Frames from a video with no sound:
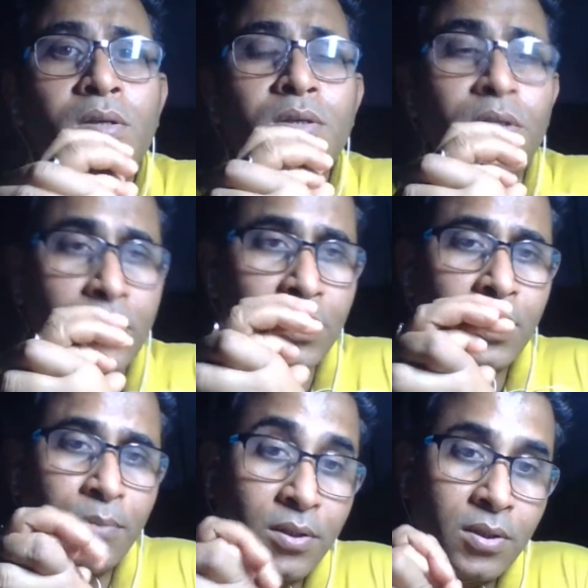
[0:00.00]
search
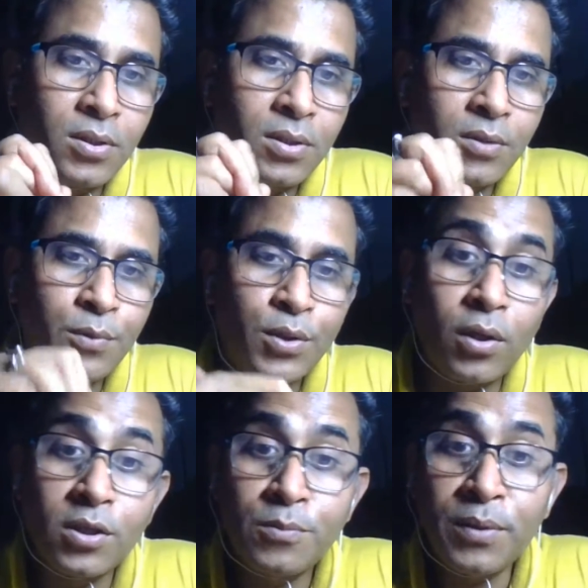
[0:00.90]
engine, image search engine, it's
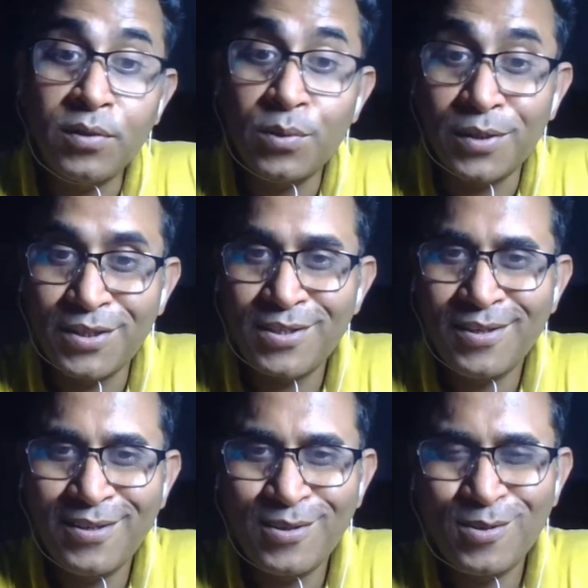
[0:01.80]
called as Pinterest.